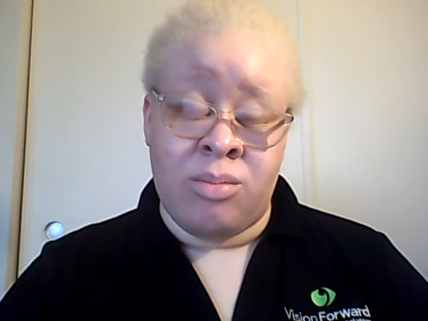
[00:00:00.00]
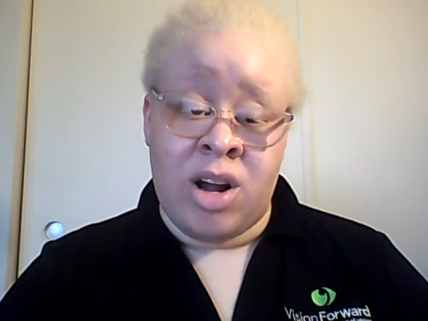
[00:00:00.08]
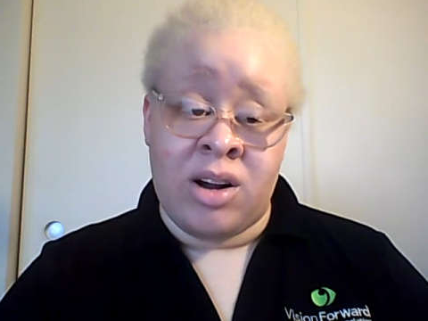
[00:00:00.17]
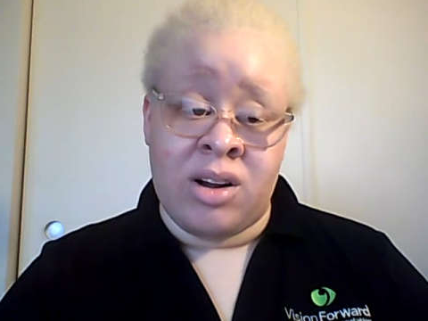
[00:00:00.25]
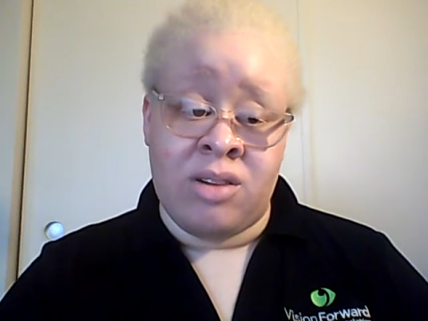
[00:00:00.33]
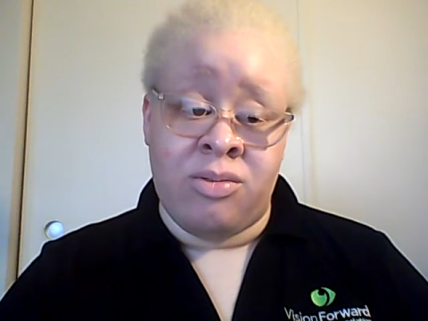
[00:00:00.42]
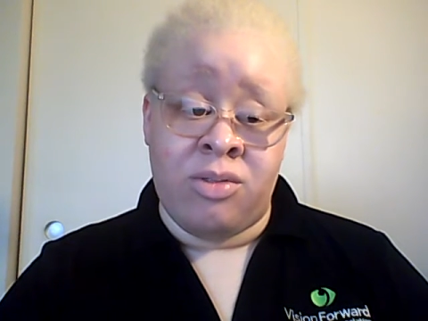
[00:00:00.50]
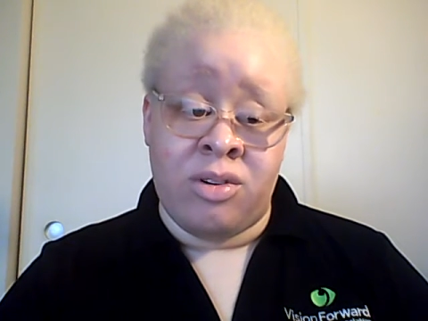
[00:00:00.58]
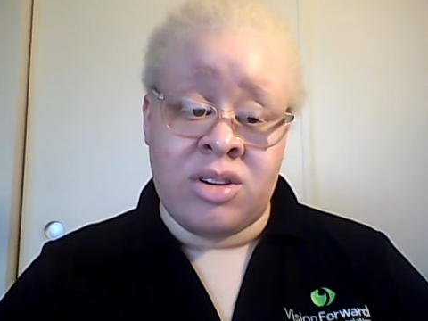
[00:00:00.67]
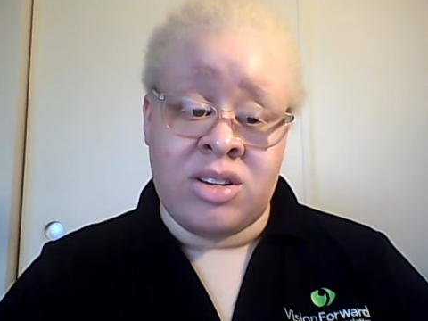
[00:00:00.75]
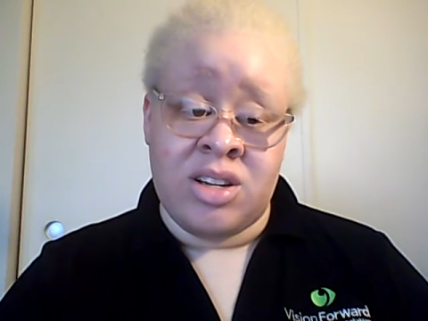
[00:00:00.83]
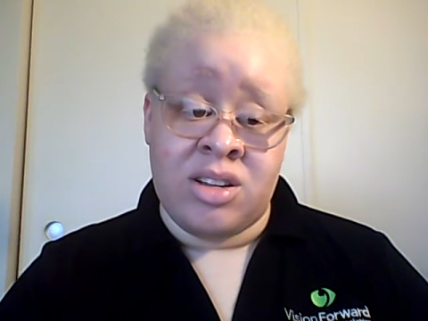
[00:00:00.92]
Mark
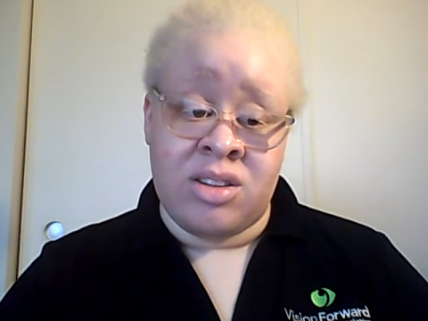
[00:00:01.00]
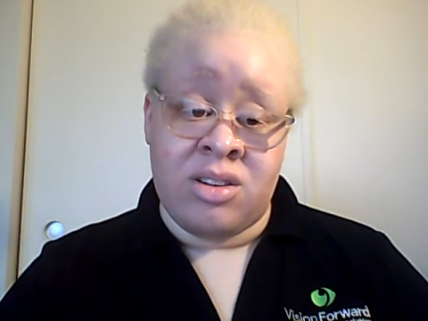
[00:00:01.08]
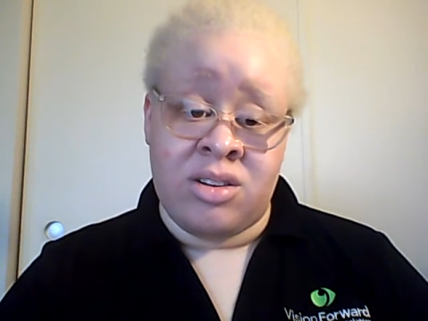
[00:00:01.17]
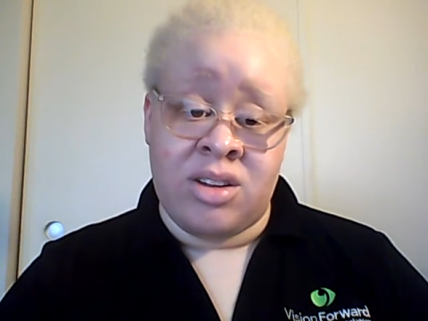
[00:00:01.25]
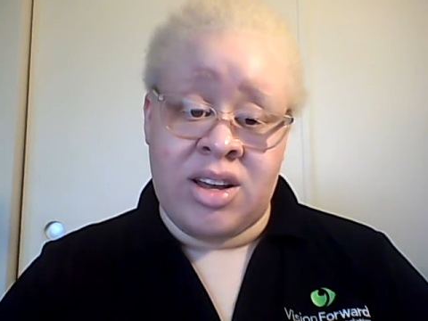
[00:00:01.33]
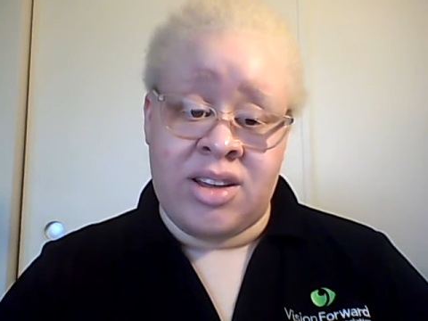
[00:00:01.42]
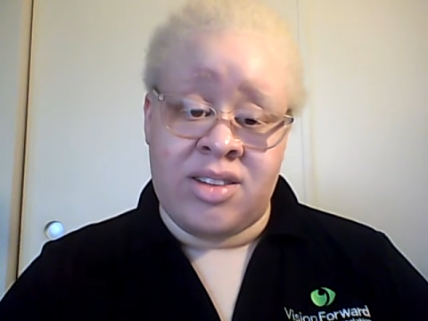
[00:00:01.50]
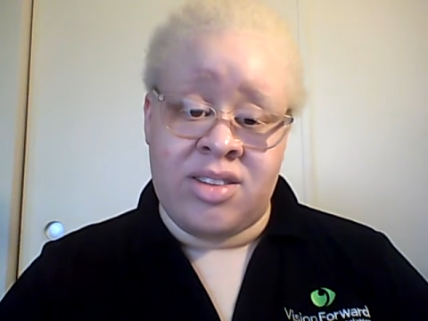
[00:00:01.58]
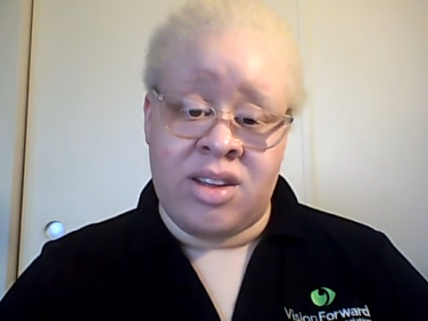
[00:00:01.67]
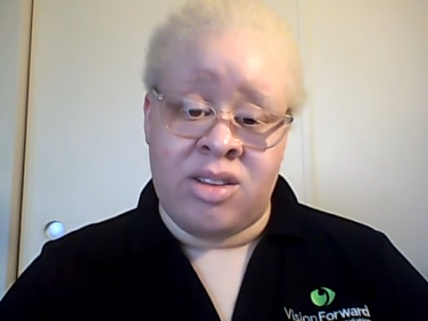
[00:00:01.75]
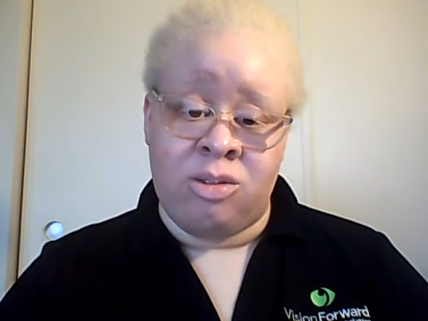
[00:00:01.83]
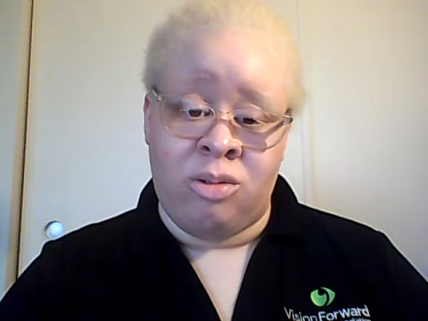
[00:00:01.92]
14:38
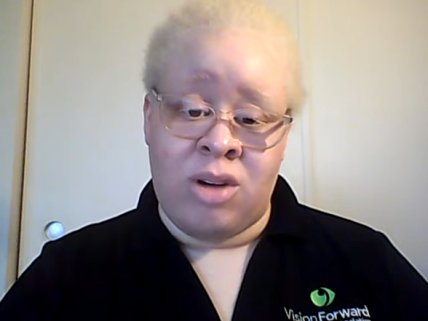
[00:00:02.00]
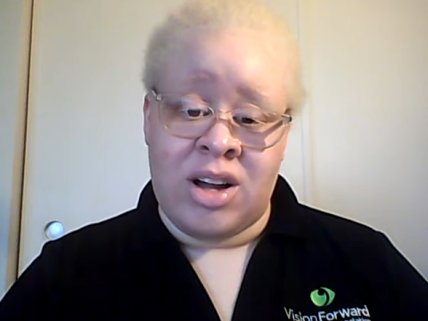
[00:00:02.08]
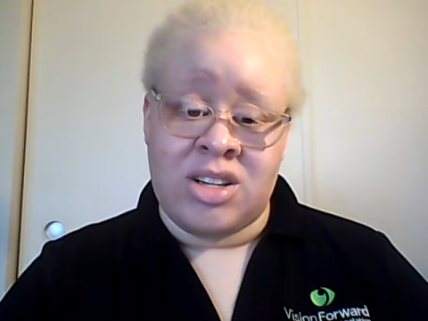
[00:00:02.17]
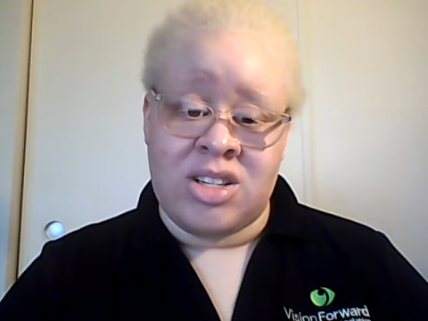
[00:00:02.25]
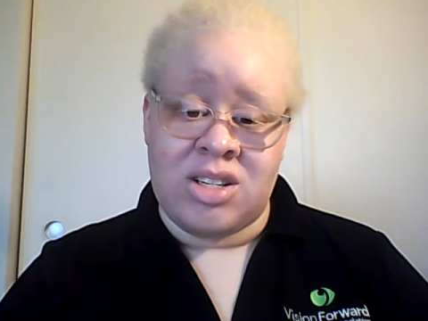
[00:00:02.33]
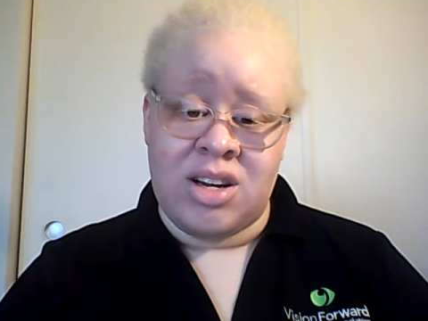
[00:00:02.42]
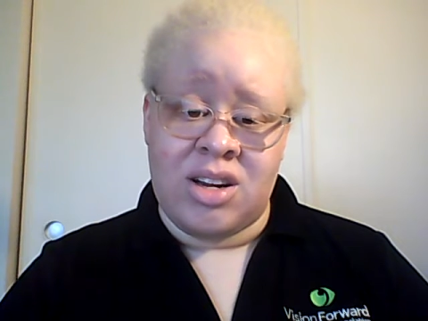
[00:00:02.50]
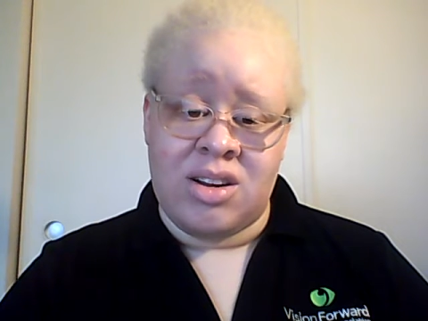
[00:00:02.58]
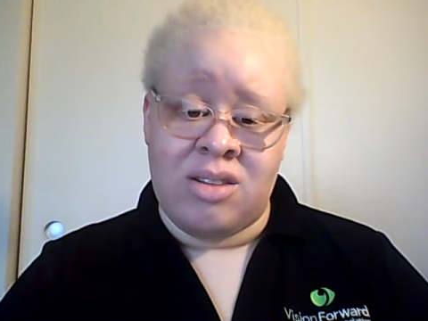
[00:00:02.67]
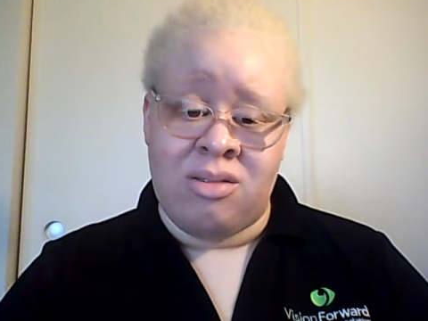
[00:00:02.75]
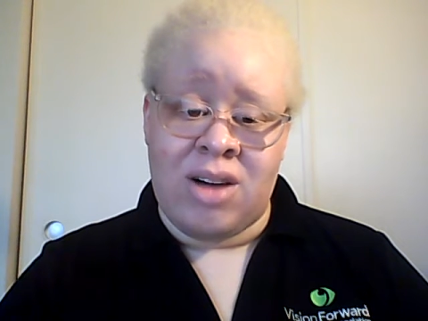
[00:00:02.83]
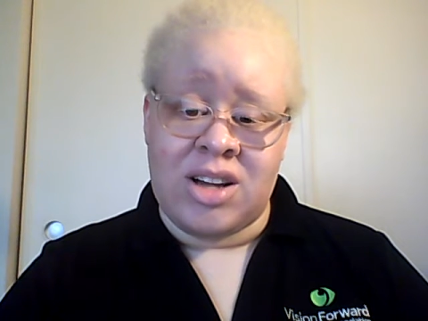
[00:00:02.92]
says, "Watch ye,
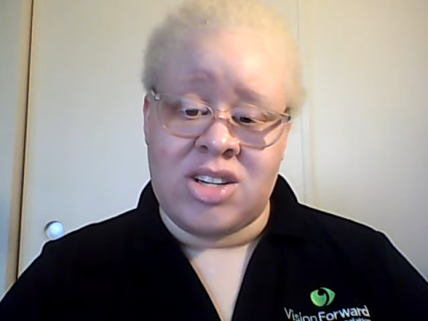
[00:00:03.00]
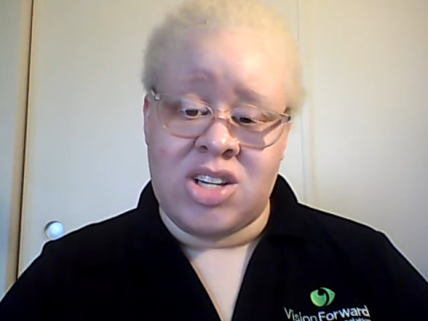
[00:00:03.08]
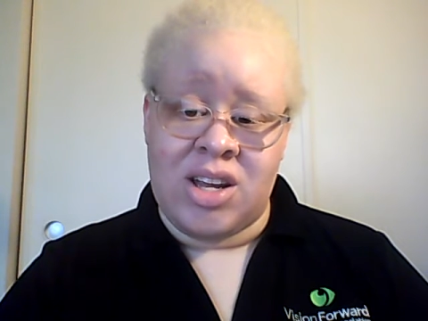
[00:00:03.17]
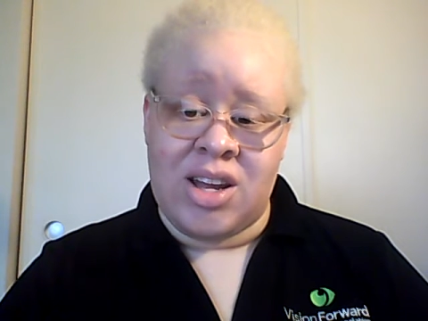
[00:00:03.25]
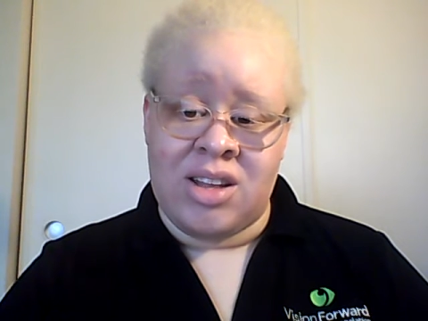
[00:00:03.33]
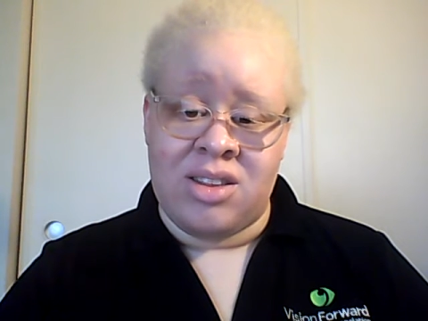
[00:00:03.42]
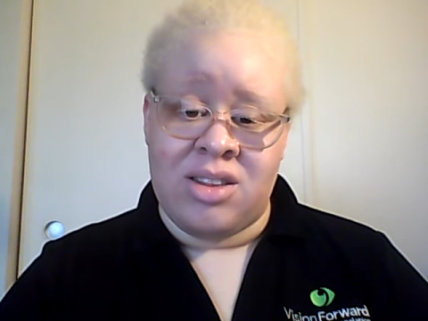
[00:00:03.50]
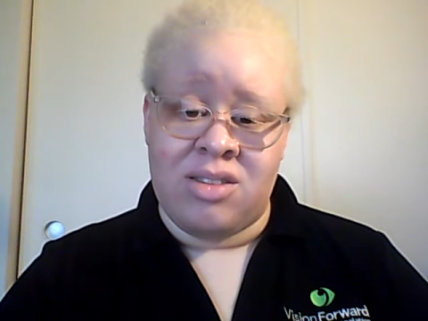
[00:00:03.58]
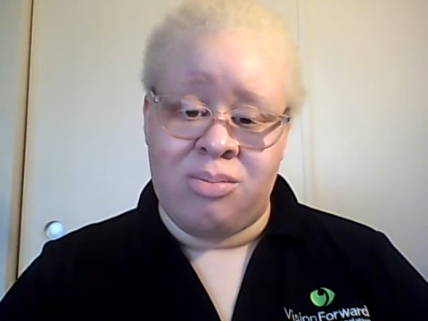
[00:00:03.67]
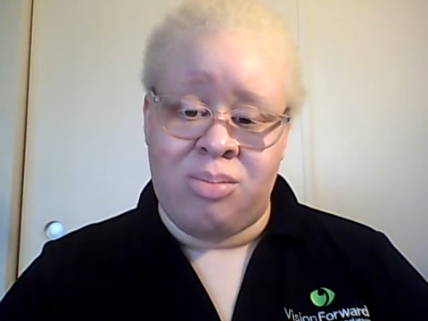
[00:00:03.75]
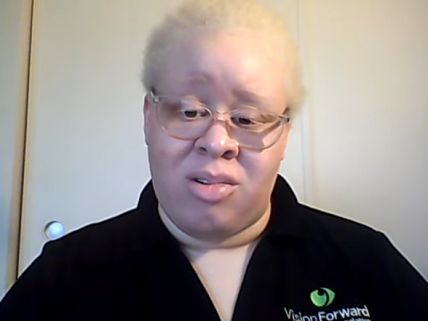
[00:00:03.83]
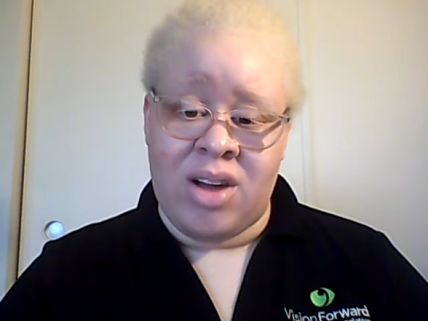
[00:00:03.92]
watch ye and
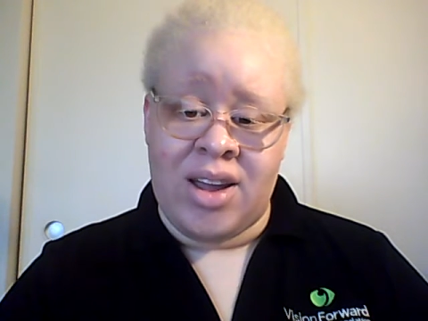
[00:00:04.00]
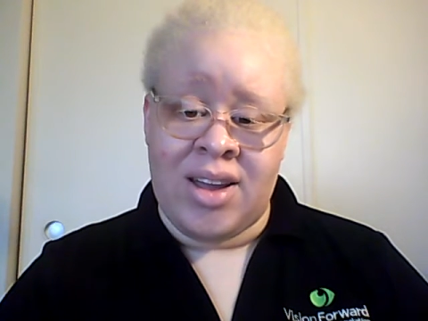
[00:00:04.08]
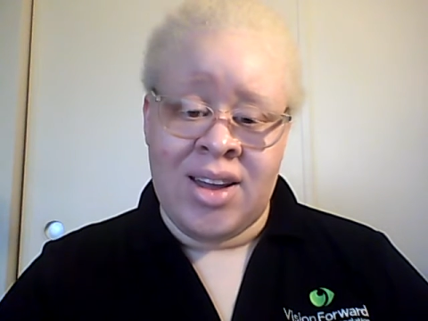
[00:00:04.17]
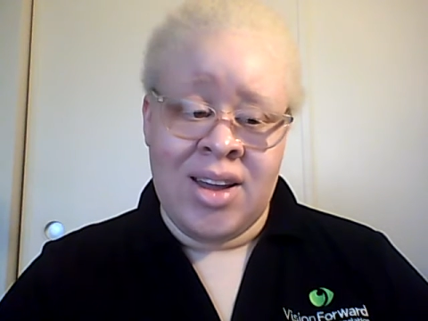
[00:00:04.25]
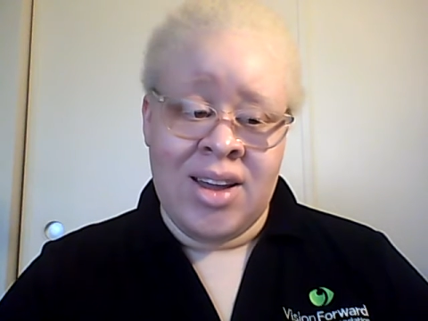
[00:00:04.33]
pray,